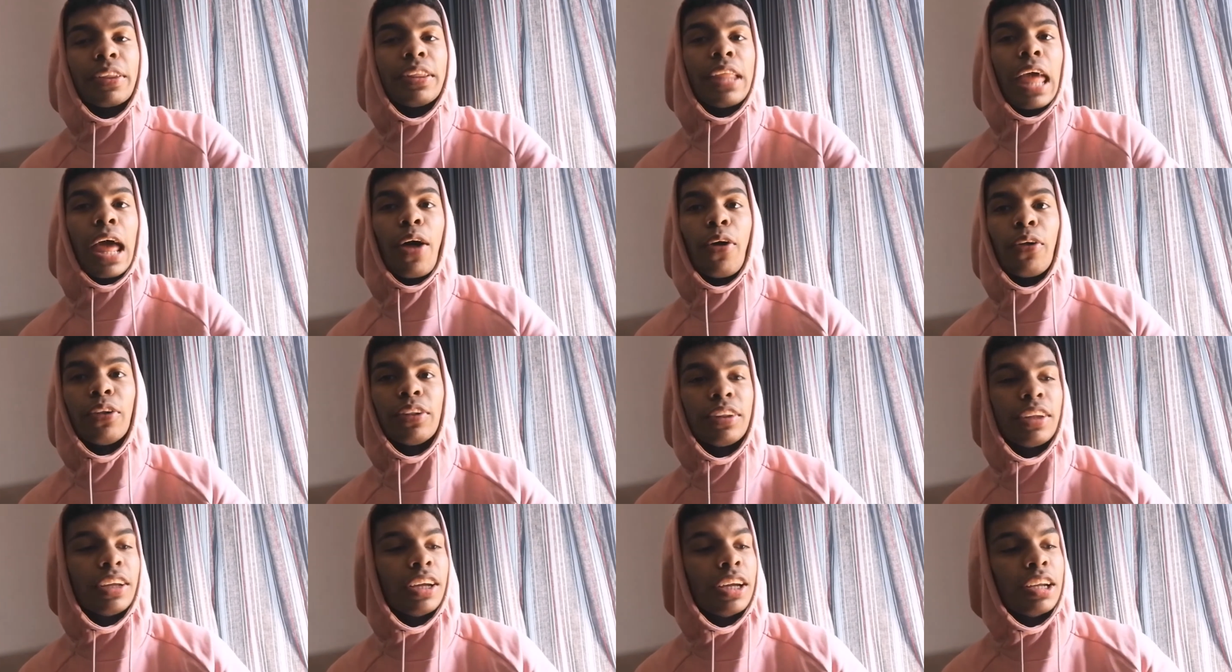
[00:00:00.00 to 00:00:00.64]

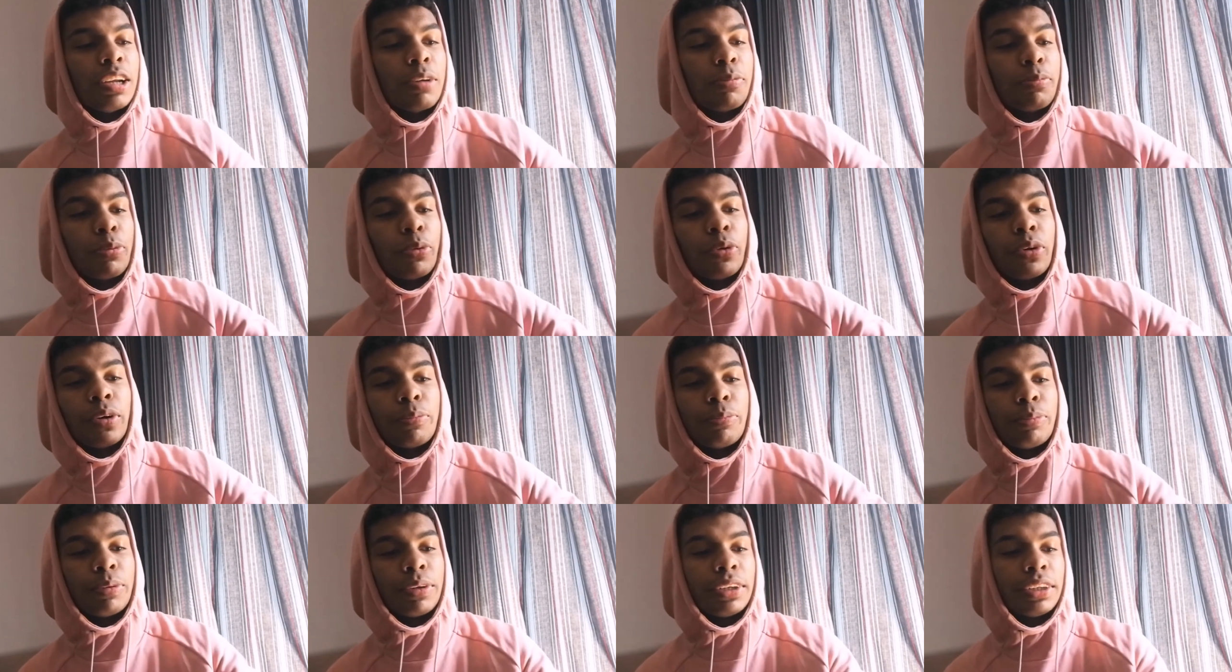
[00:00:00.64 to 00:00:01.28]
will turn a
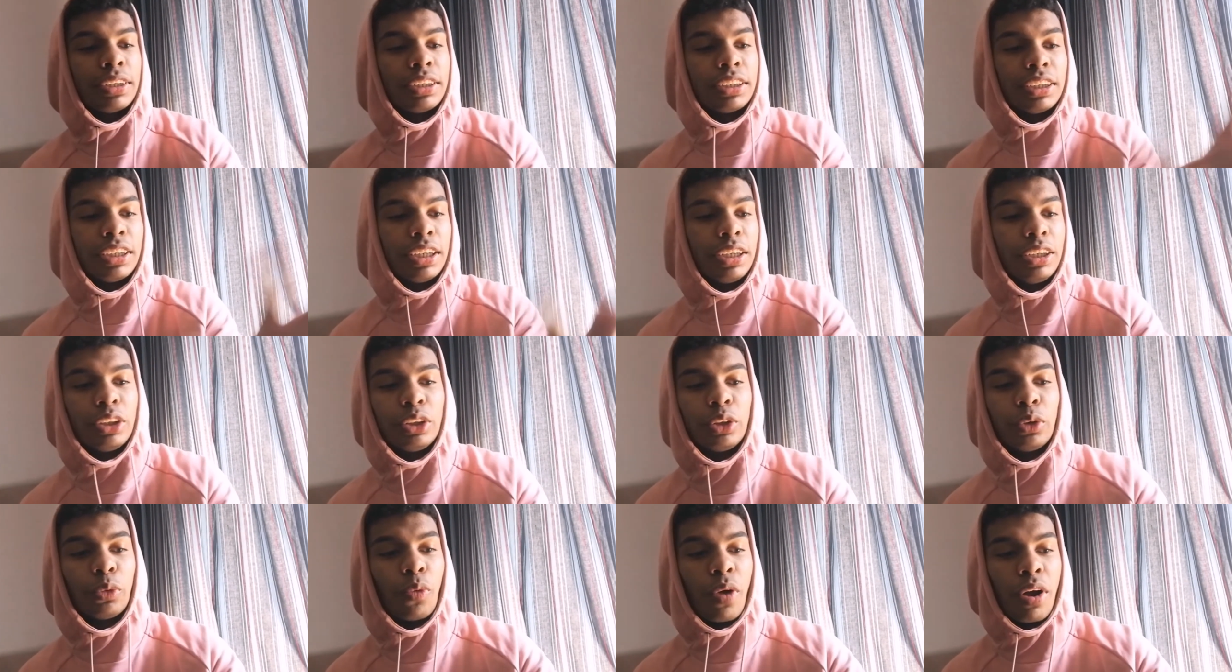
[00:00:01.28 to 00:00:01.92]
poor person
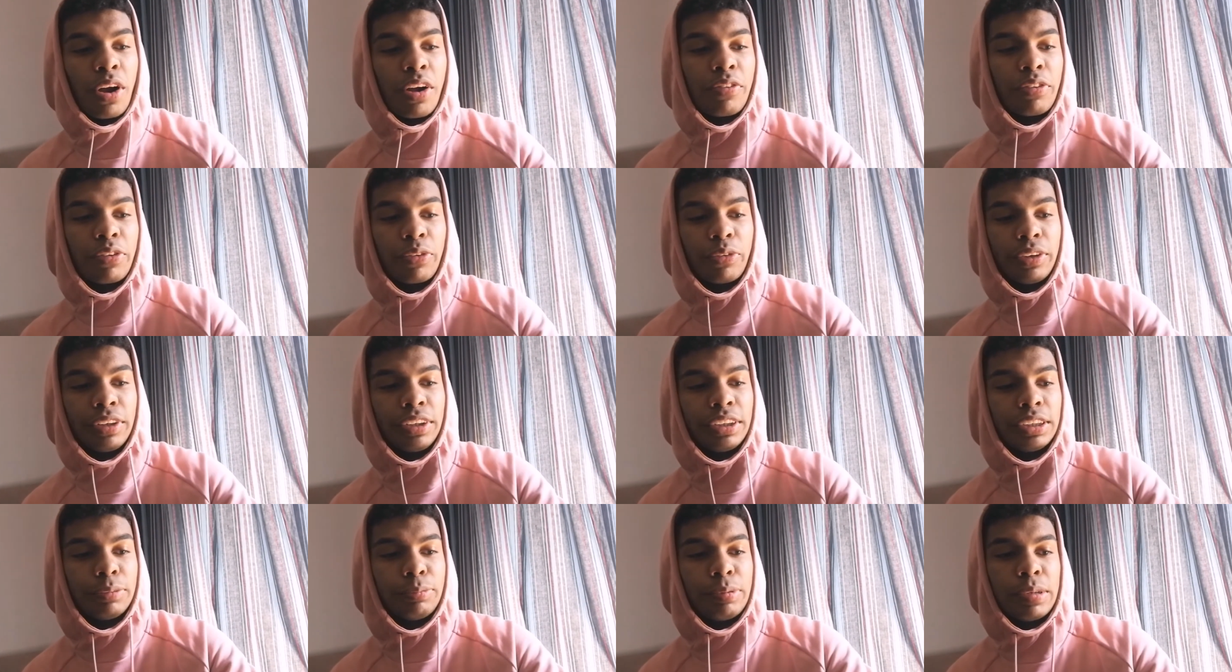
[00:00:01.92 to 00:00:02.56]
into one of the
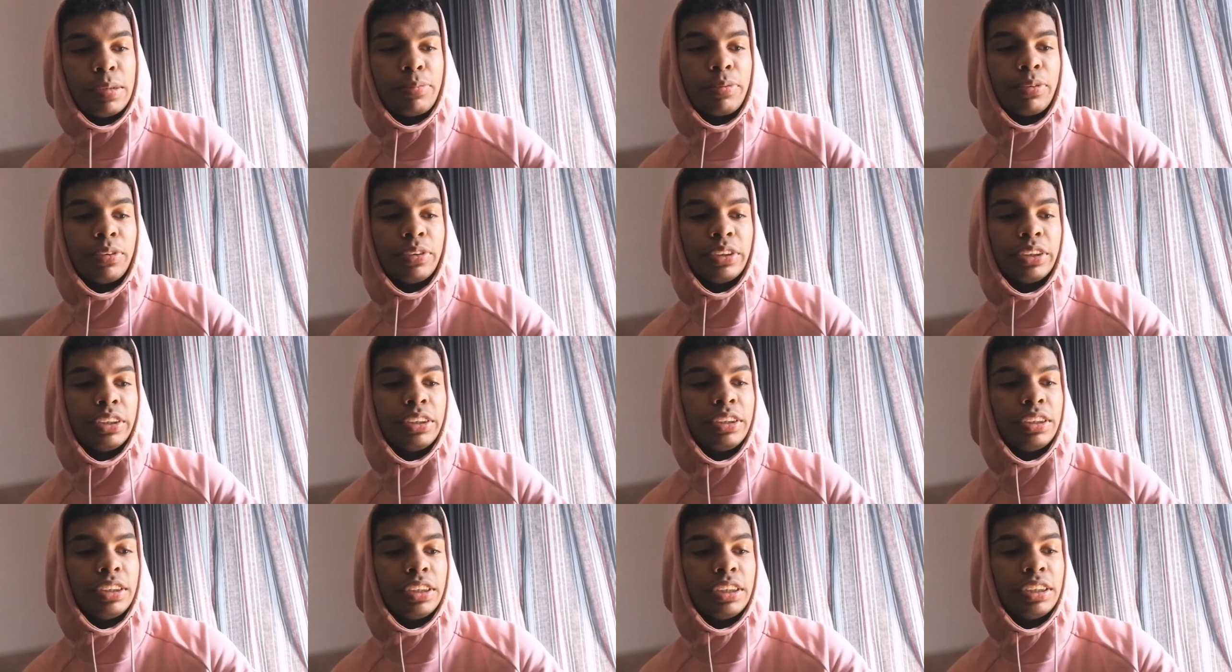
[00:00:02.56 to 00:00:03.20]
richest people
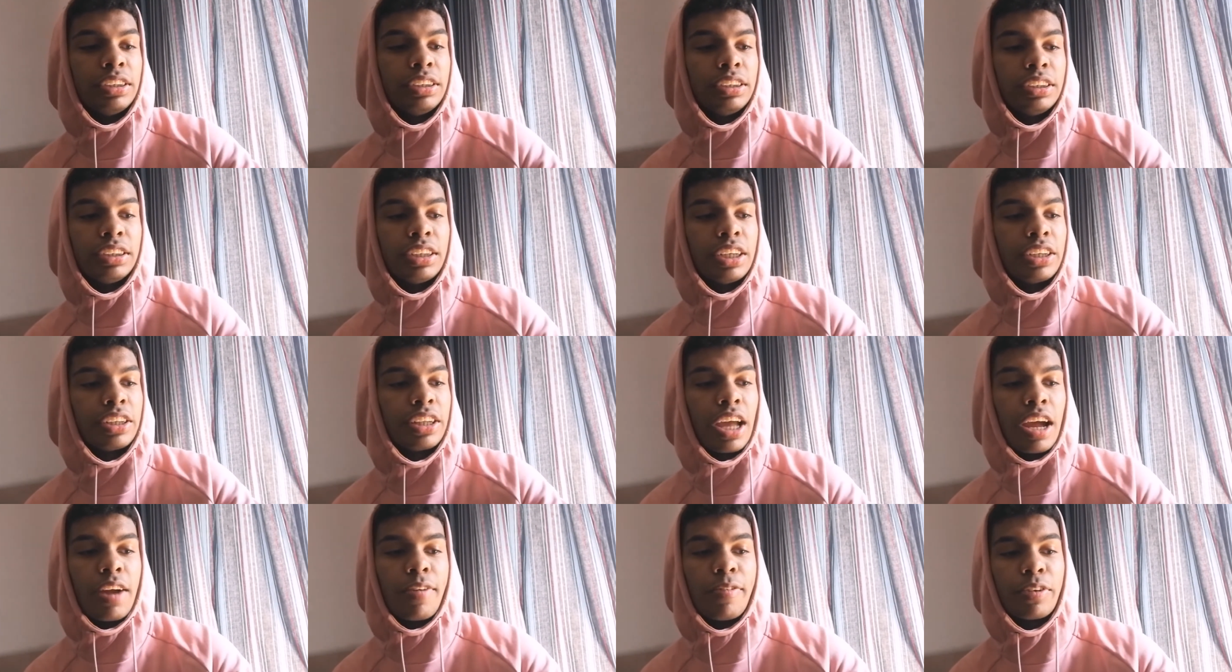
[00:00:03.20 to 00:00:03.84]
in
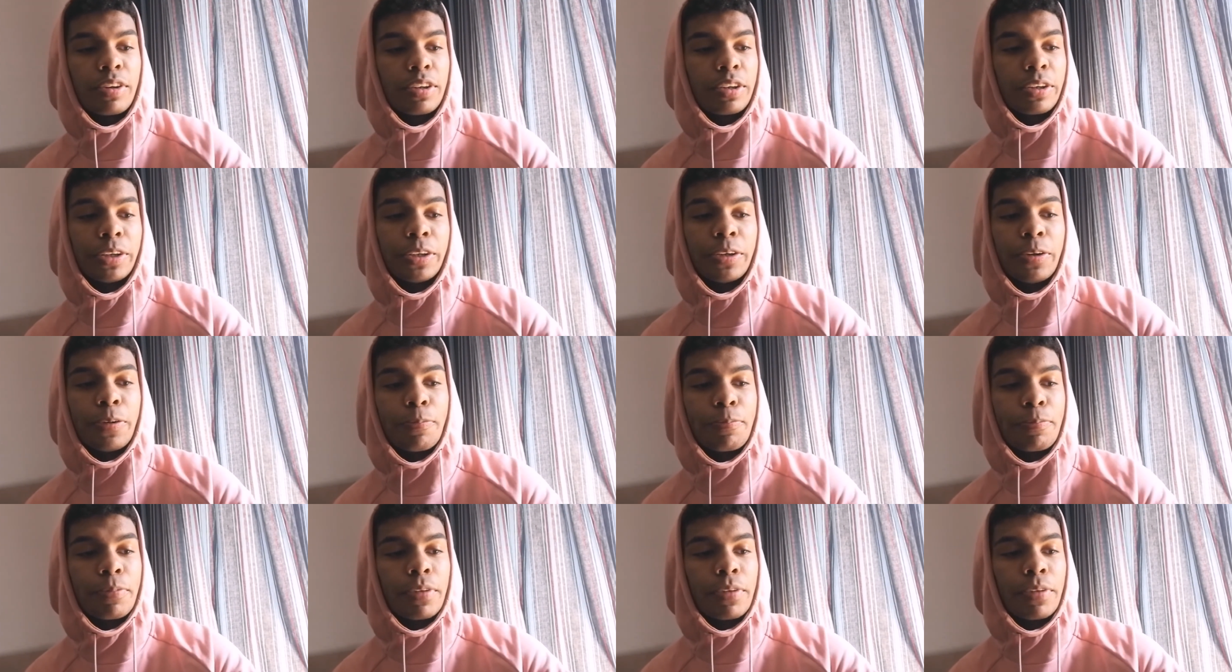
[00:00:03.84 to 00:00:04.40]
South Africa.